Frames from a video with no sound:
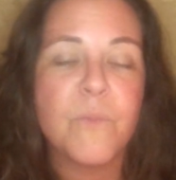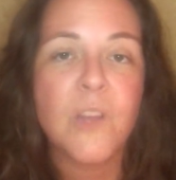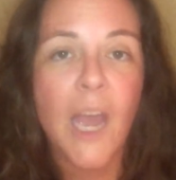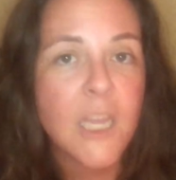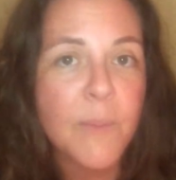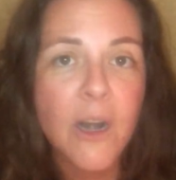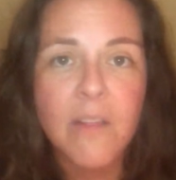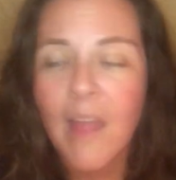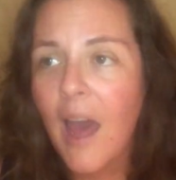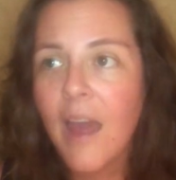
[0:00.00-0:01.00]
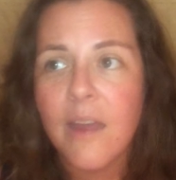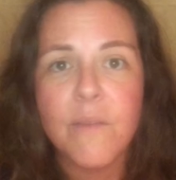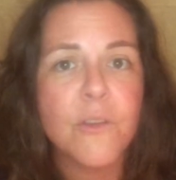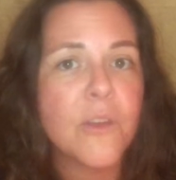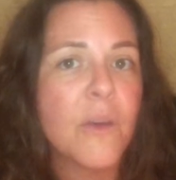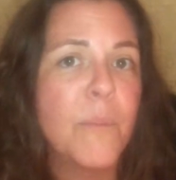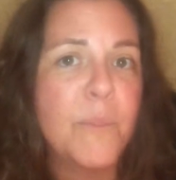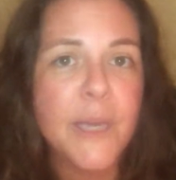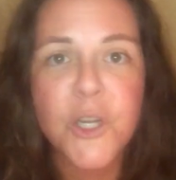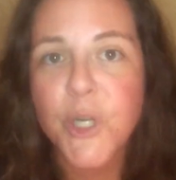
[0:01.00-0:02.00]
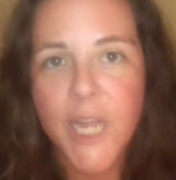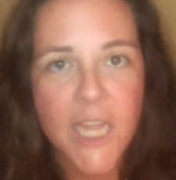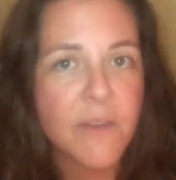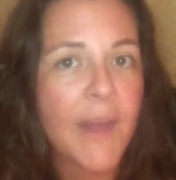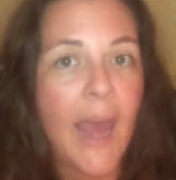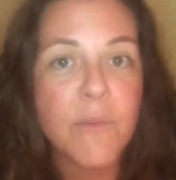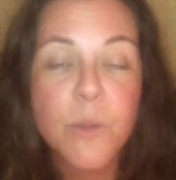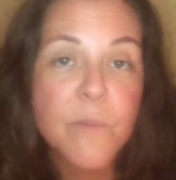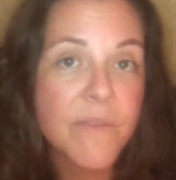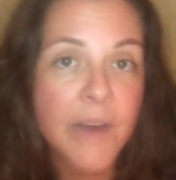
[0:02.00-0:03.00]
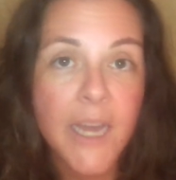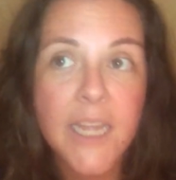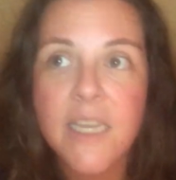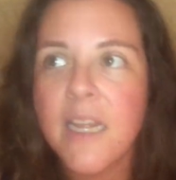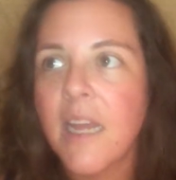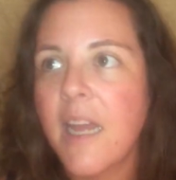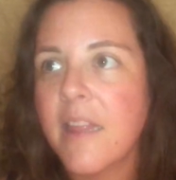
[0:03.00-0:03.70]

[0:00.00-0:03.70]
document our lives, be creative, have some fun.